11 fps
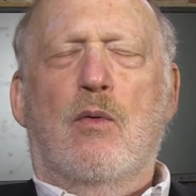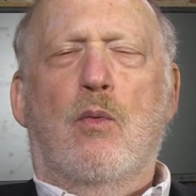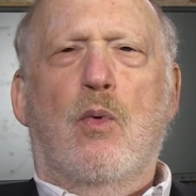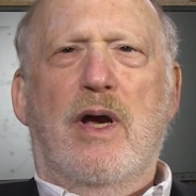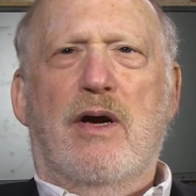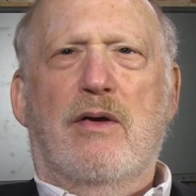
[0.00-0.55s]

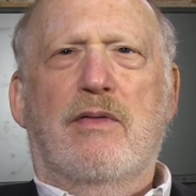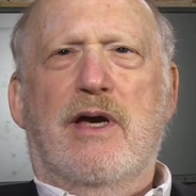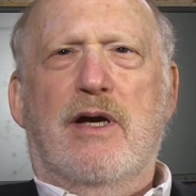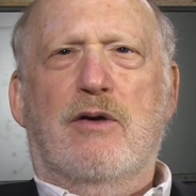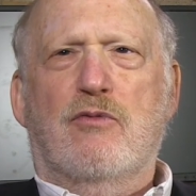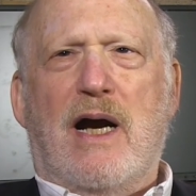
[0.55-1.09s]
where
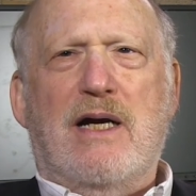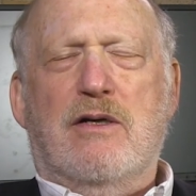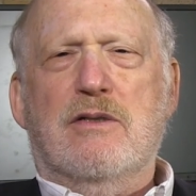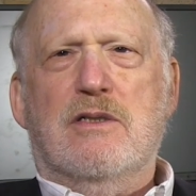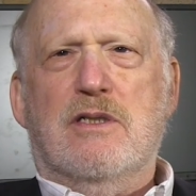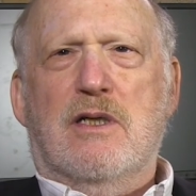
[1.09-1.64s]
their
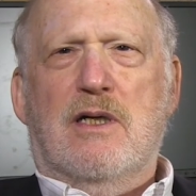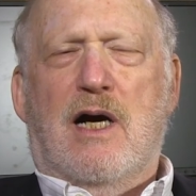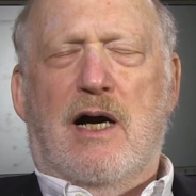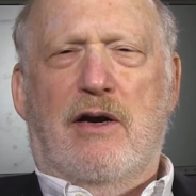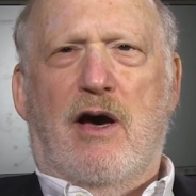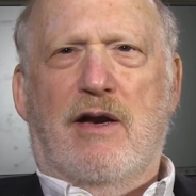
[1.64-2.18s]
records
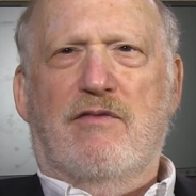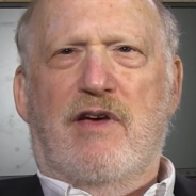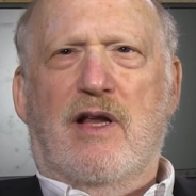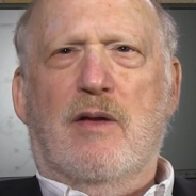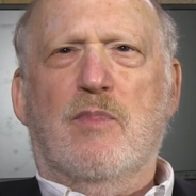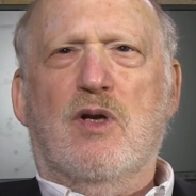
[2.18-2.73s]
are not
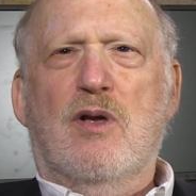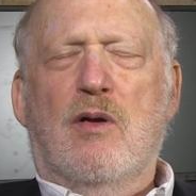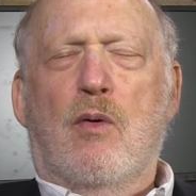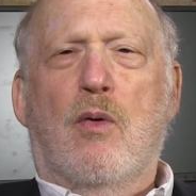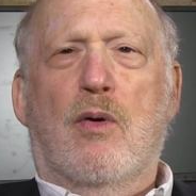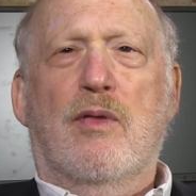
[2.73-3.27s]
available
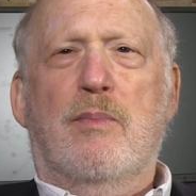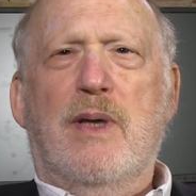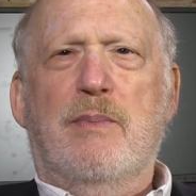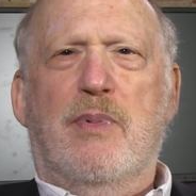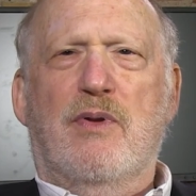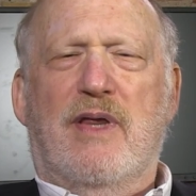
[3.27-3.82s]
or the
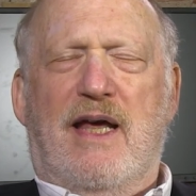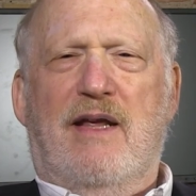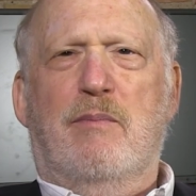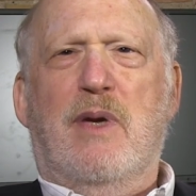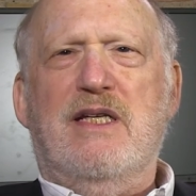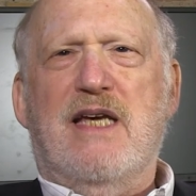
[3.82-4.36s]
people that
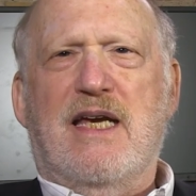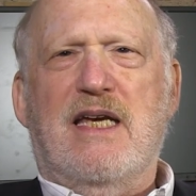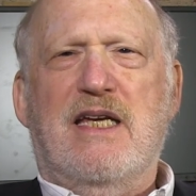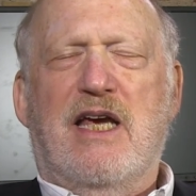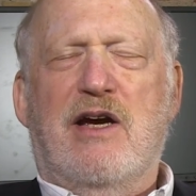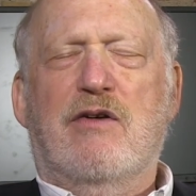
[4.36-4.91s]
have been taking
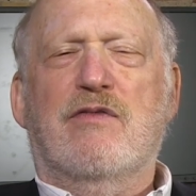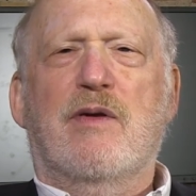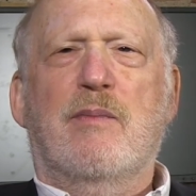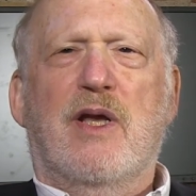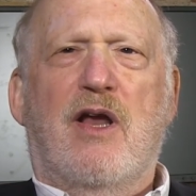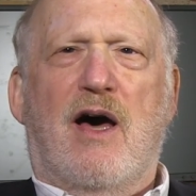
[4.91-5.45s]
care of
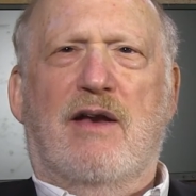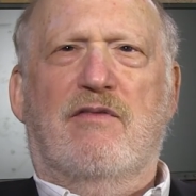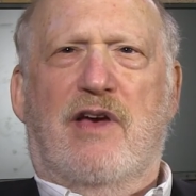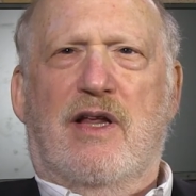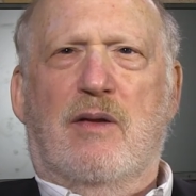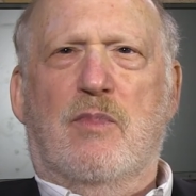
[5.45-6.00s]
them are not
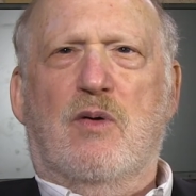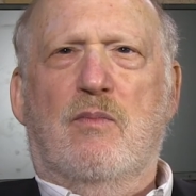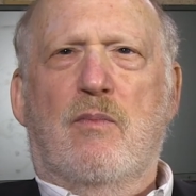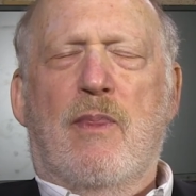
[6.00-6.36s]
available.